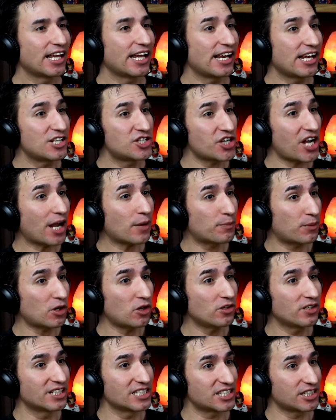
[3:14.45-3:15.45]
Like, and Jack
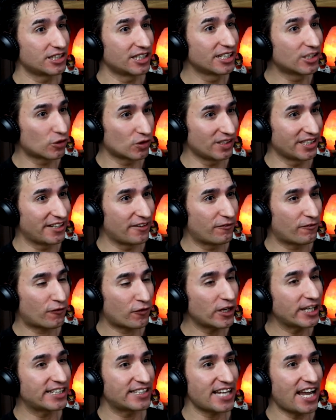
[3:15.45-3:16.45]
Burton is literally
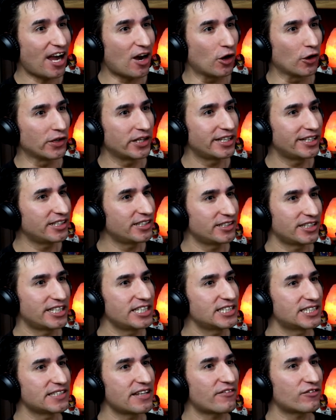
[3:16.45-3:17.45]
freaked out. He
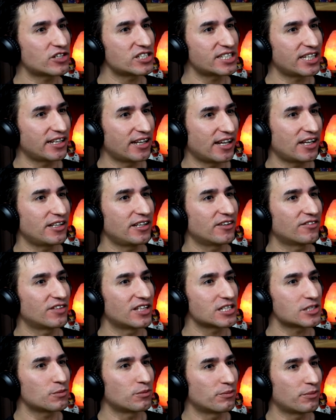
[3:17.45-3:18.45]
He's never seen any
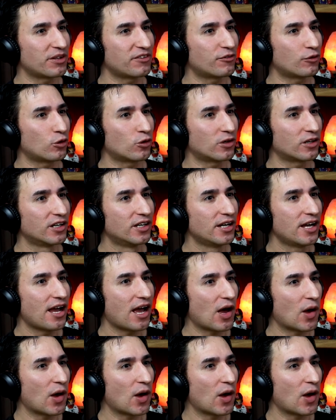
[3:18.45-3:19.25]
of this before.